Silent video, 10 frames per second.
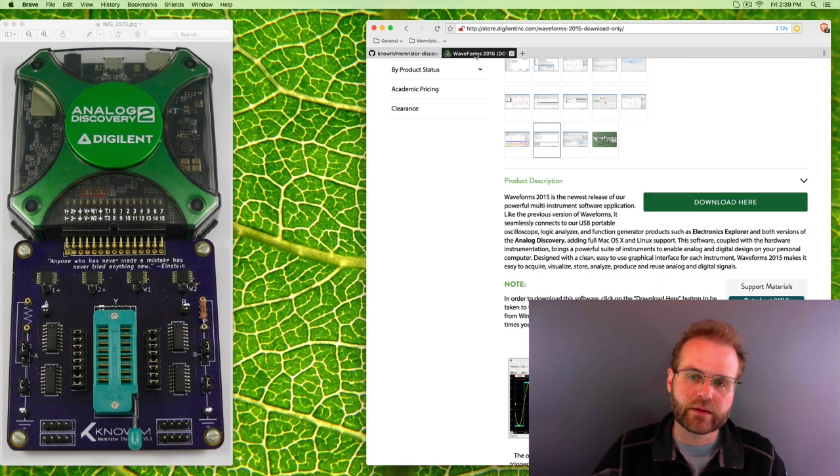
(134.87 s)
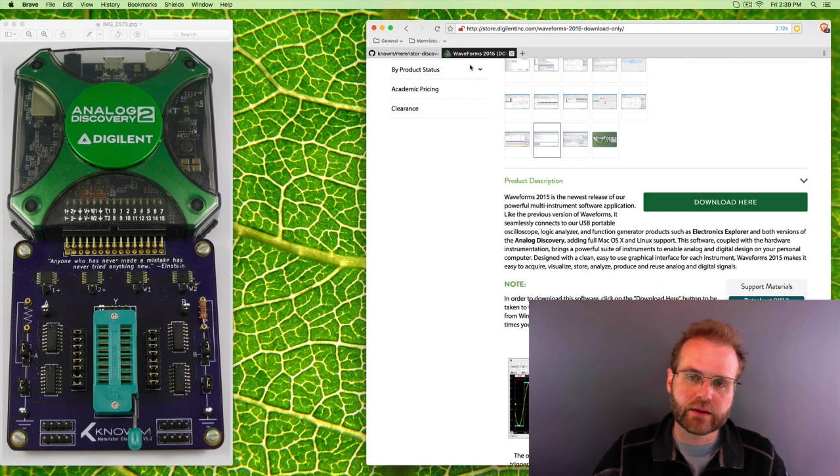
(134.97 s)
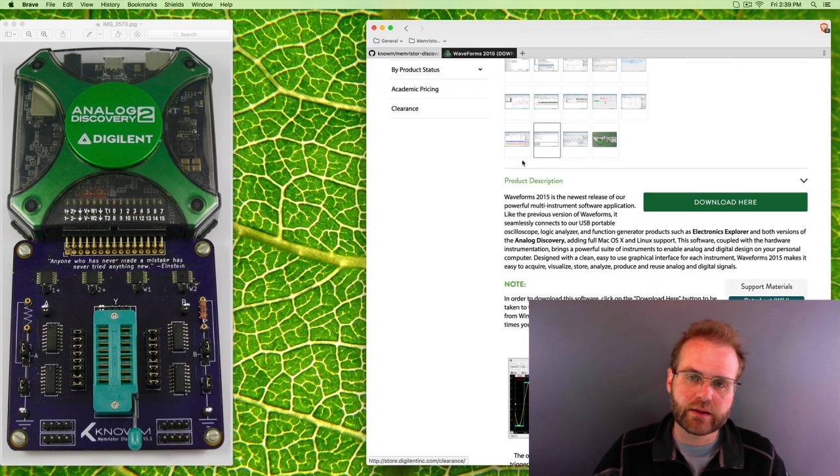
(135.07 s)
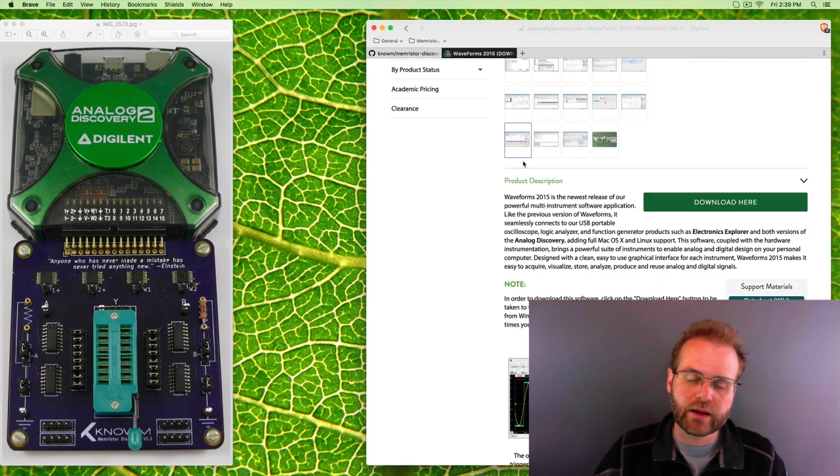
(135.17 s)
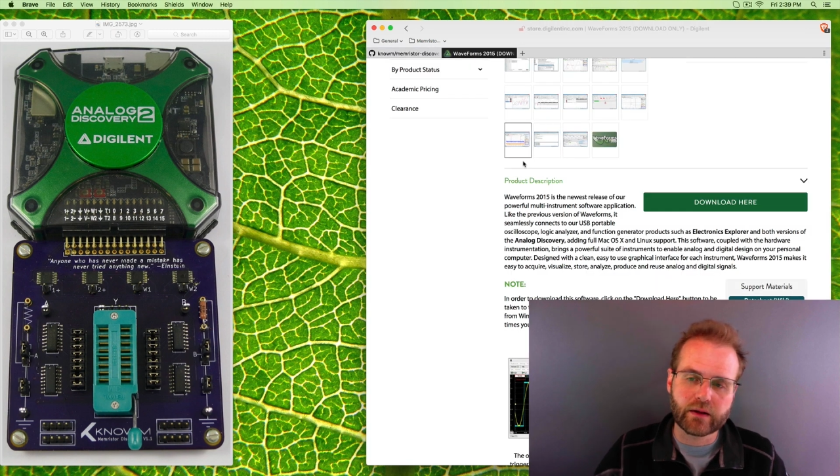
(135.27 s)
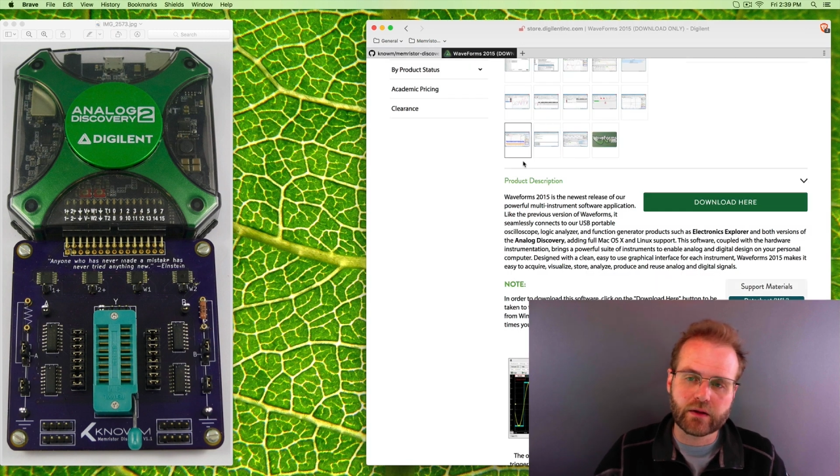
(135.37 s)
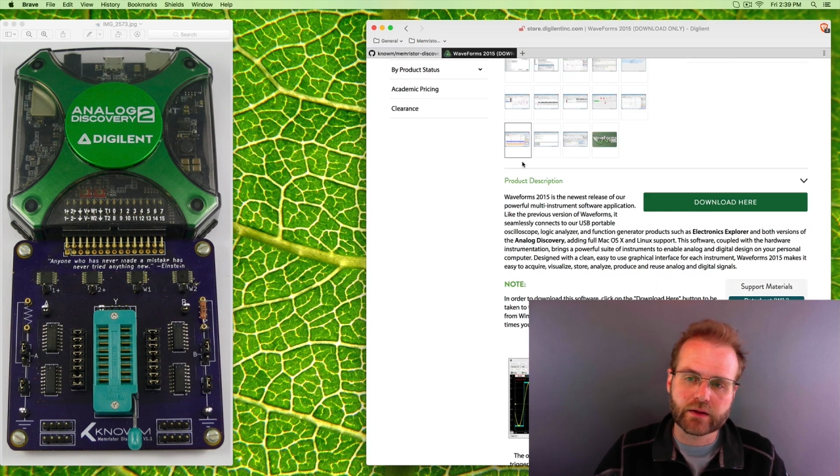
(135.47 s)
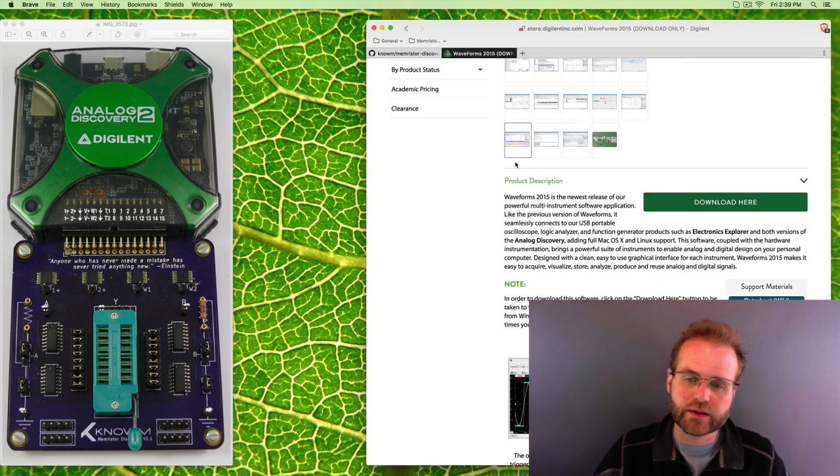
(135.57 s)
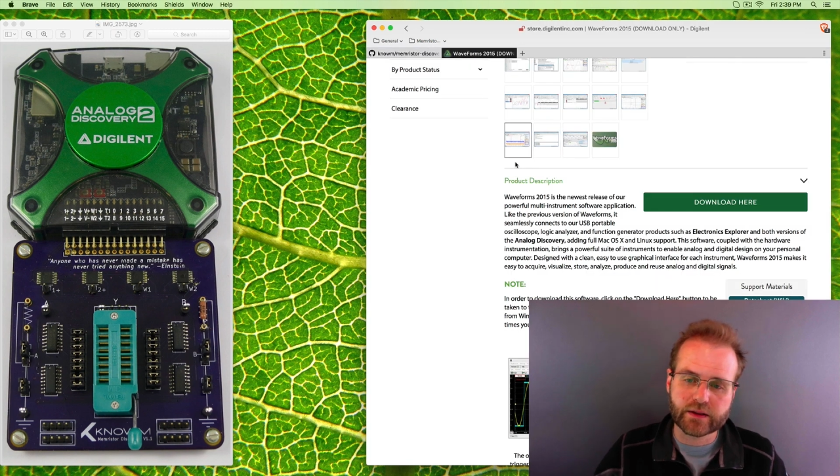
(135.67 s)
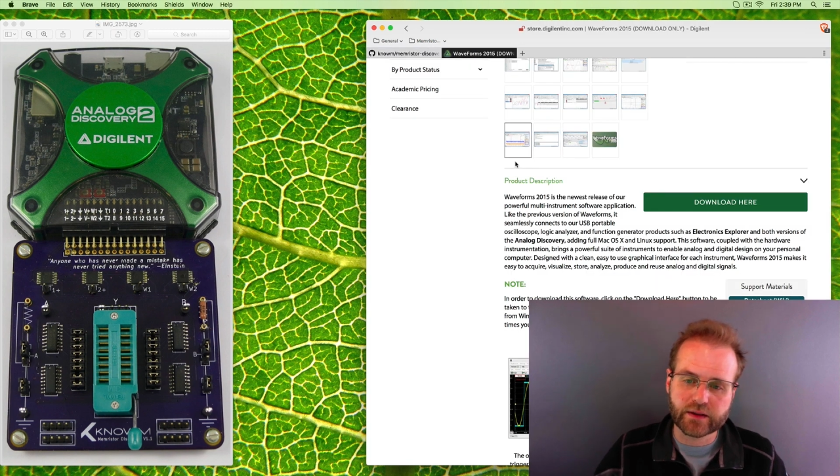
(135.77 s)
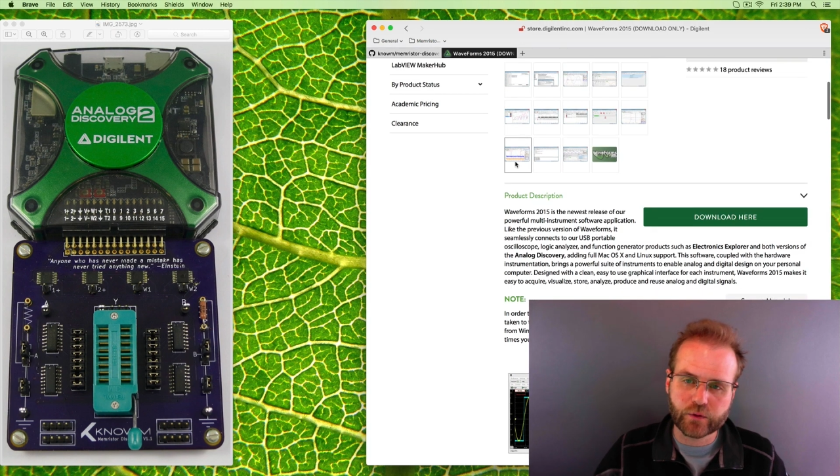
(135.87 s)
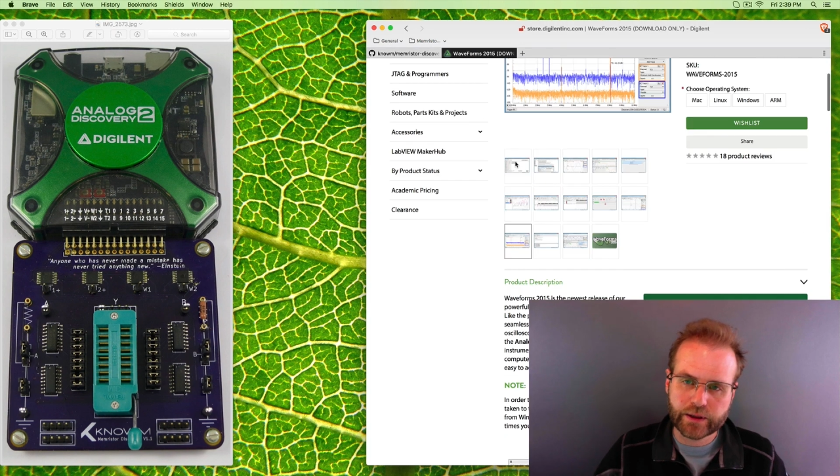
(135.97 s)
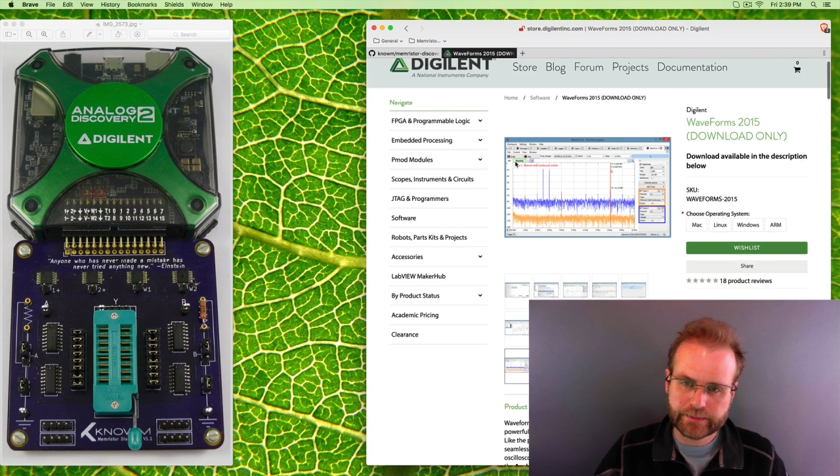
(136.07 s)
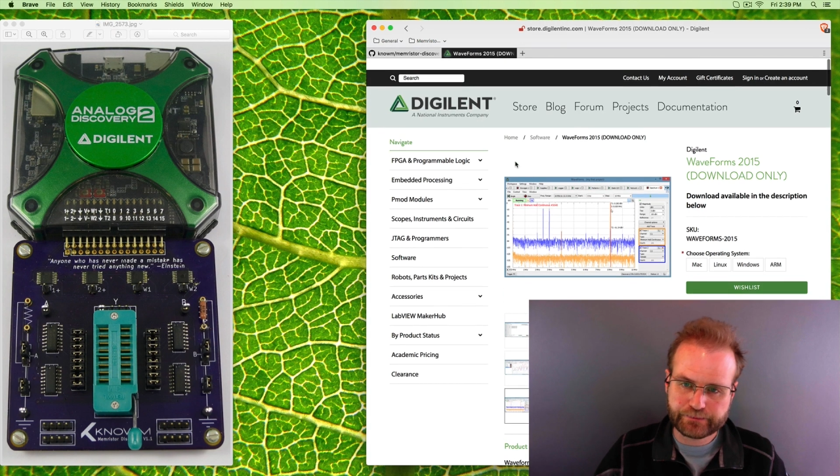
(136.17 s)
the Analog Discovery.